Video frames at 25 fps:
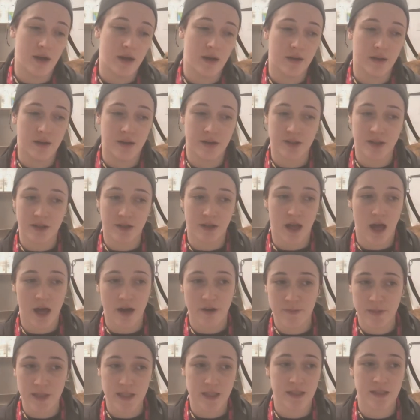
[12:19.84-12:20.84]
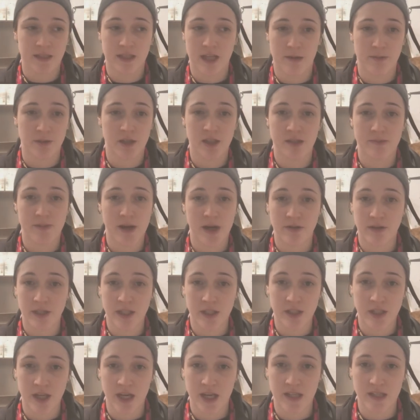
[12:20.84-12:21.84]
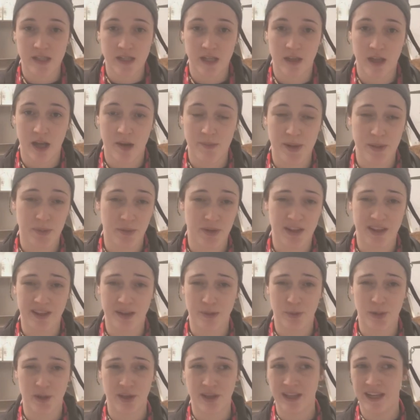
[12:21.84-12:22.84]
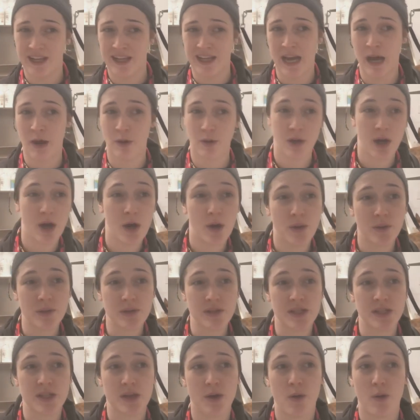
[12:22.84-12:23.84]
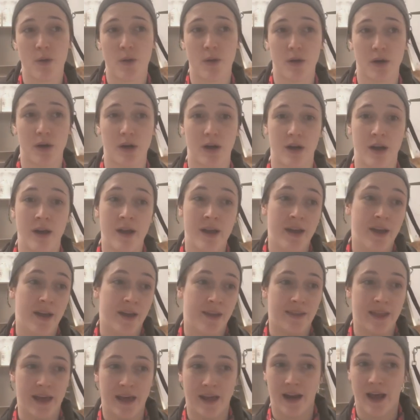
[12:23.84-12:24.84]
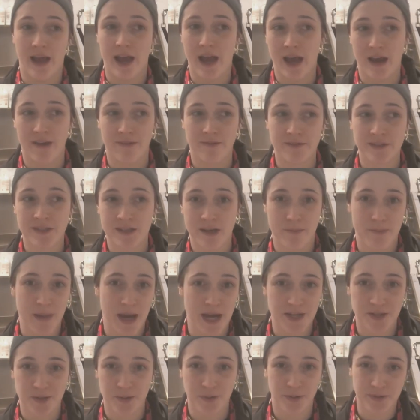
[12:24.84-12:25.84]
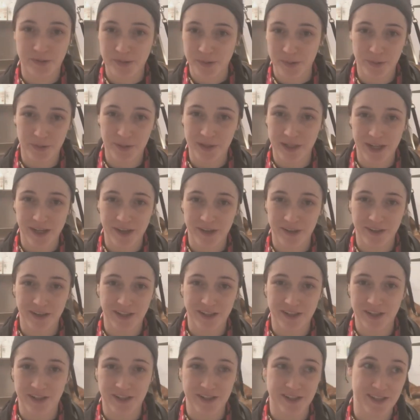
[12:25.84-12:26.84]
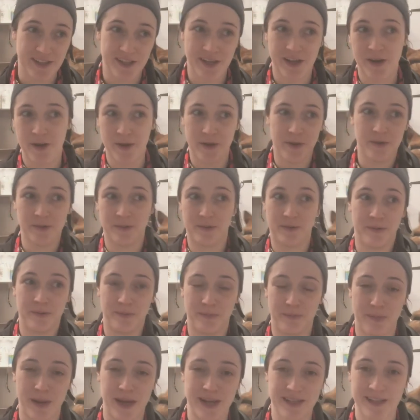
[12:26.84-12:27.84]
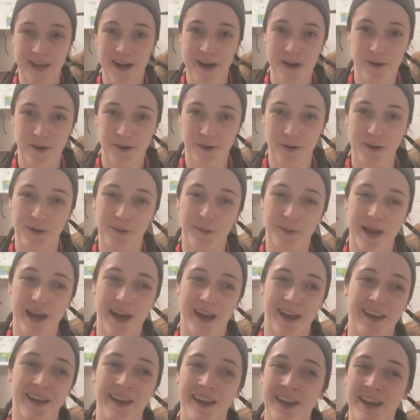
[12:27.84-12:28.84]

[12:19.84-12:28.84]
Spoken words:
There's a lot of misconceptions about D-sheds. A lot of people think that we're thinning out coats, or that I have some magical tool here that just makes hair go away.